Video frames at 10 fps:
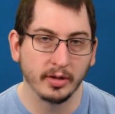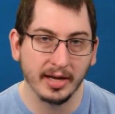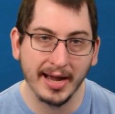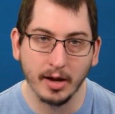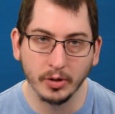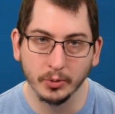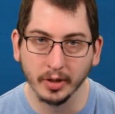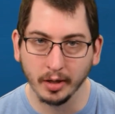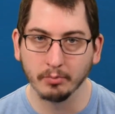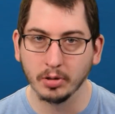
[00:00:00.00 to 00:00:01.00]
at how you
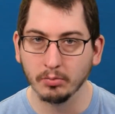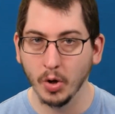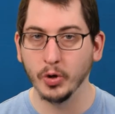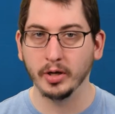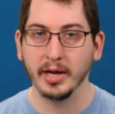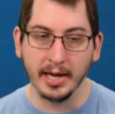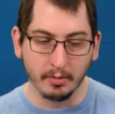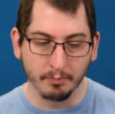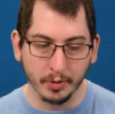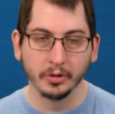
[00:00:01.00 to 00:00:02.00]
can get promoted
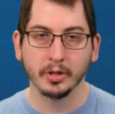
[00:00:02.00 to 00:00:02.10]
and build a